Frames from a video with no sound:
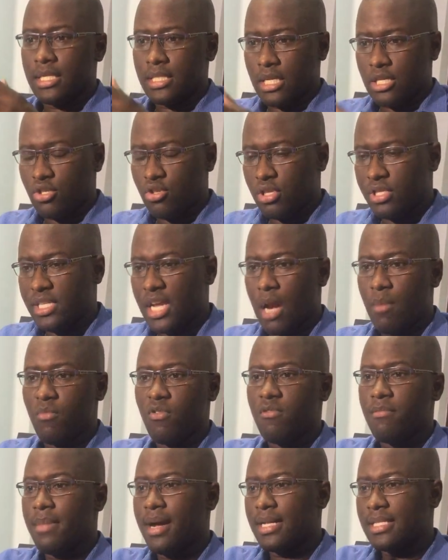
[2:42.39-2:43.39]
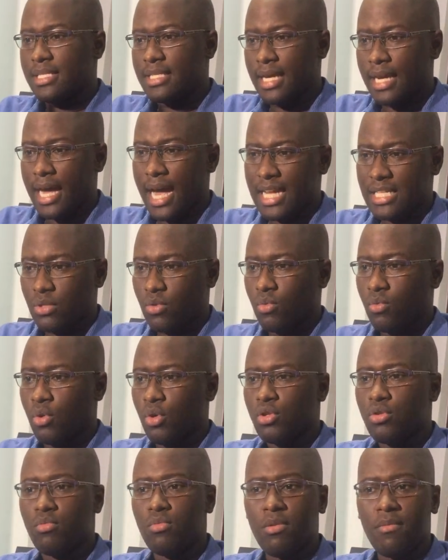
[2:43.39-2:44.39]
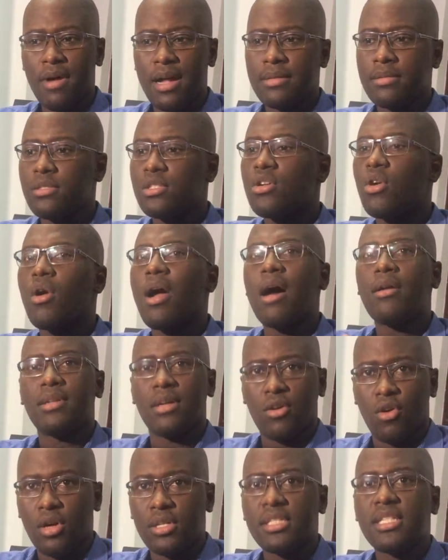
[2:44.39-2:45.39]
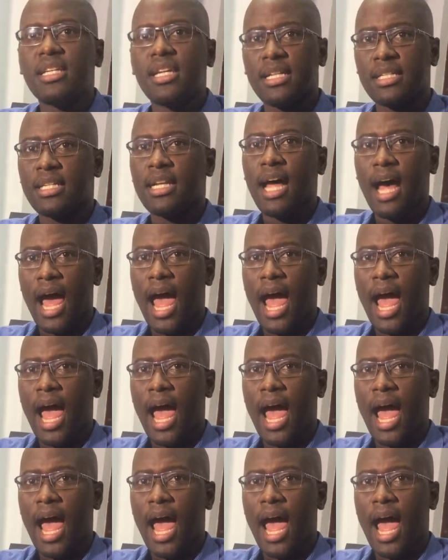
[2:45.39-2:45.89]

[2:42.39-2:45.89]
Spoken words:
the social movements, the grassroots movements throughout the continent.